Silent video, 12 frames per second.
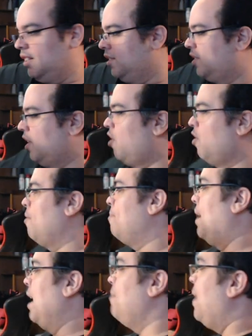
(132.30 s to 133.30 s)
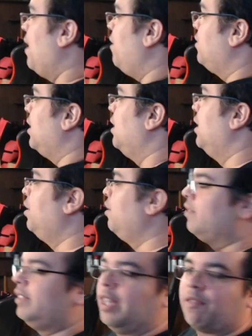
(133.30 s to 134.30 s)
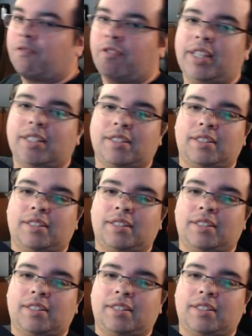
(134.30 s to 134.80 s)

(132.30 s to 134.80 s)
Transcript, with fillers: So my model's a little different